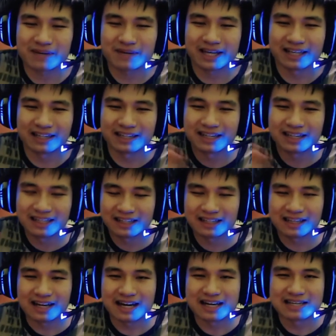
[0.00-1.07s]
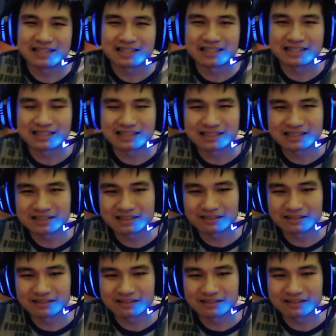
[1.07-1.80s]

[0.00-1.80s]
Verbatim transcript: And I